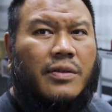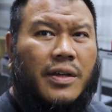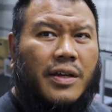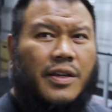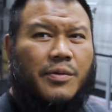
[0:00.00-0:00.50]

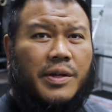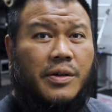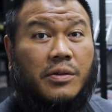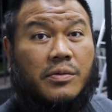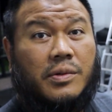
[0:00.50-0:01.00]
Okay, here we
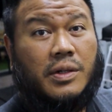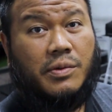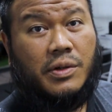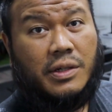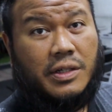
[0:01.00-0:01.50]
go.
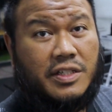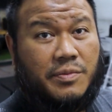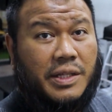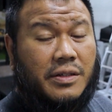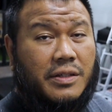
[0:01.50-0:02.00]
We're going to
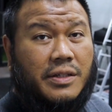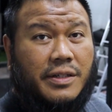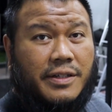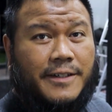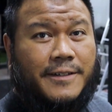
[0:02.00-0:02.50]
dismantle
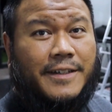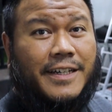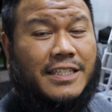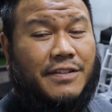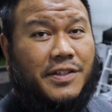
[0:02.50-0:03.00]
the
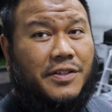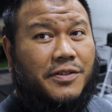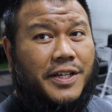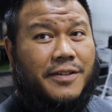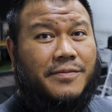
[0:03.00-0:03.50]

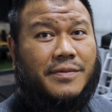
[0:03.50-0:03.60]
XF80 rig.